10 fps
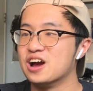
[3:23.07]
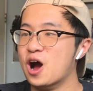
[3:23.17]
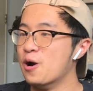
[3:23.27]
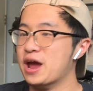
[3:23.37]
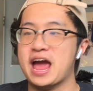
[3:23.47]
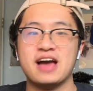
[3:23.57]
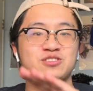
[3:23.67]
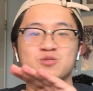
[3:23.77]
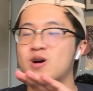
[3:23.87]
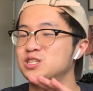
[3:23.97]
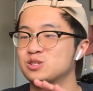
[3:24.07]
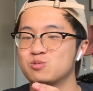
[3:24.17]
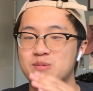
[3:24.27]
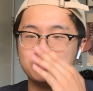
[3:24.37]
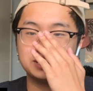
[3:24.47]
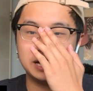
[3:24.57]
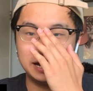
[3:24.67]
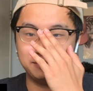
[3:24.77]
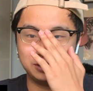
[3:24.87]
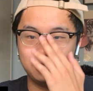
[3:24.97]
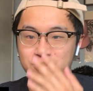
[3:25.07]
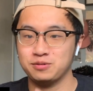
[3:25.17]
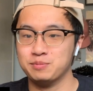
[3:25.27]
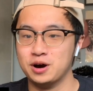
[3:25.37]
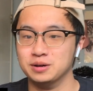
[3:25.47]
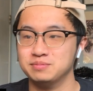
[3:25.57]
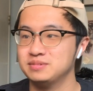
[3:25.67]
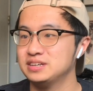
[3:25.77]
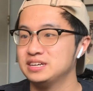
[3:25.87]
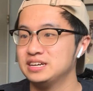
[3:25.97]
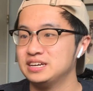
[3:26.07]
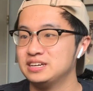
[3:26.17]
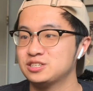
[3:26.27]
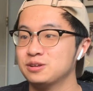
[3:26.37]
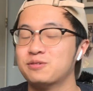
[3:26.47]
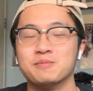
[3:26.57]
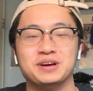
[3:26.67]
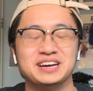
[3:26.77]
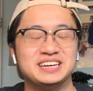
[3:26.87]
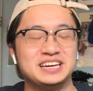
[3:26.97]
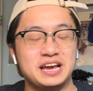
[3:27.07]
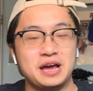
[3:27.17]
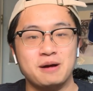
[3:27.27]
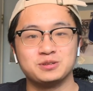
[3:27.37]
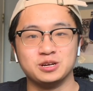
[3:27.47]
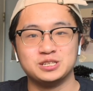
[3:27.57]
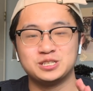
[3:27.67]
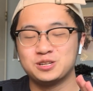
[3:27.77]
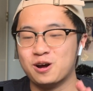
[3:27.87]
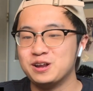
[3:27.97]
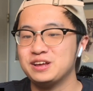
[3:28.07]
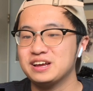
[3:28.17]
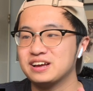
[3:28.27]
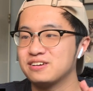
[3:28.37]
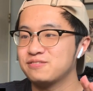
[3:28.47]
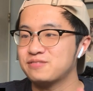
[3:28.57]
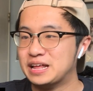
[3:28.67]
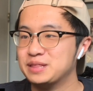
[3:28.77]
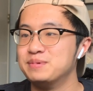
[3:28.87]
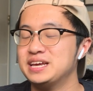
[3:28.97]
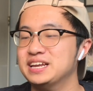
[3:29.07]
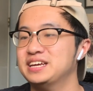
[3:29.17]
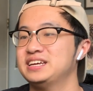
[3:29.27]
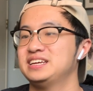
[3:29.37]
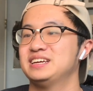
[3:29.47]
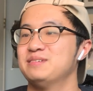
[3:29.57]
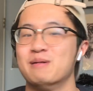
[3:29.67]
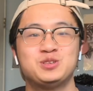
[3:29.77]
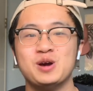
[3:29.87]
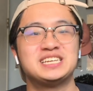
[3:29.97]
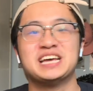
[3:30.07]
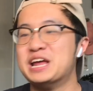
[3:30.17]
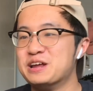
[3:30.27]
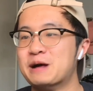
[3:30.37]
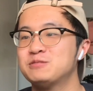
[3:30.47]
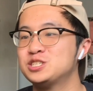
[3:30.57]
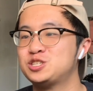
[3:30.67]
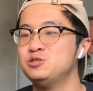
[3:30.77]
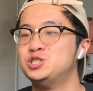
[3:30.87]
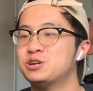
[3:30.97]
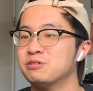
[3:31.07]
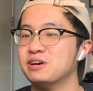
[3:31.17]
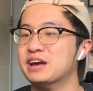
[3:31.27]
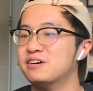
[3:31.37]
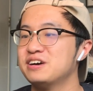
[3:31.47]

Alright, I have to watch this one more time, starting from the bottom. Starting at the beginning. I'm too excited, I'm just too jittery right now.